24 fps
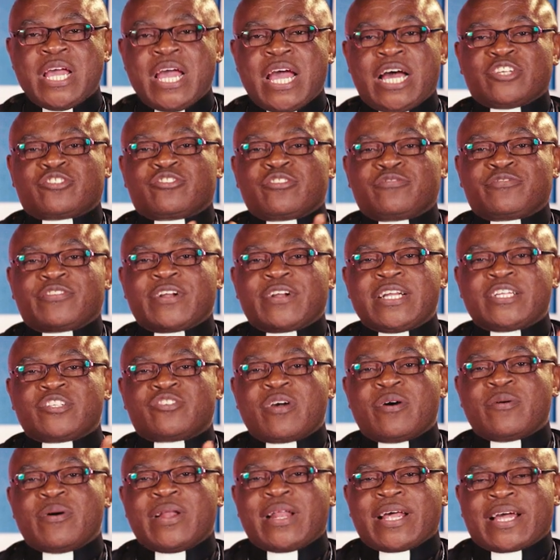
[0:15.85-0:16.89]
And so friends, we
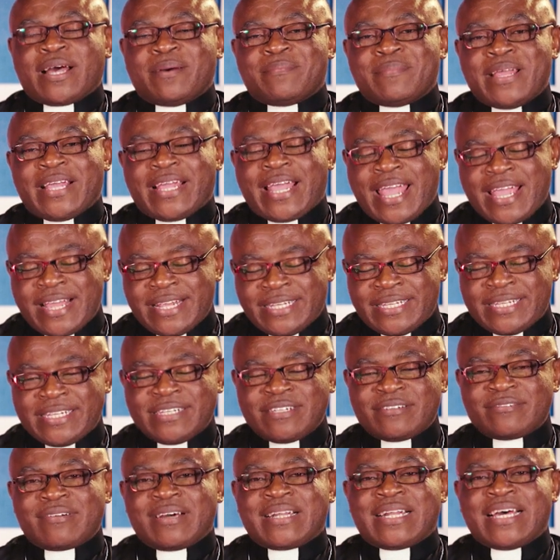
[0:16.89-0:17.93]
are welcome again
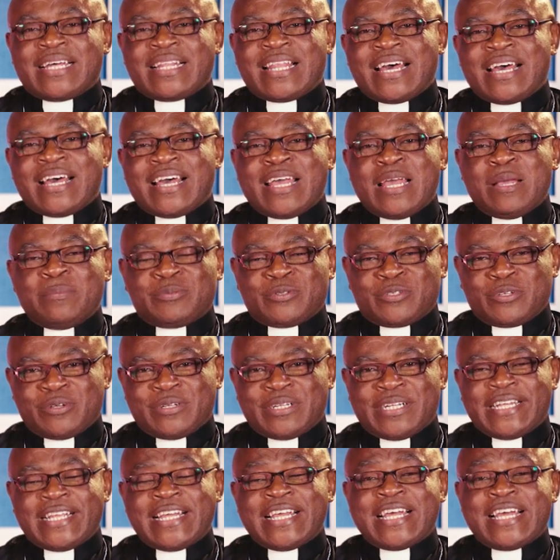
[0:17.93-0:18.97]
to another
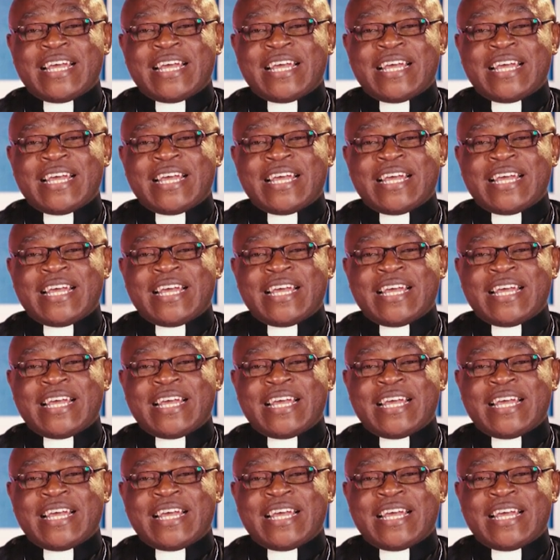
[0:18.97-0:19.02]
episode.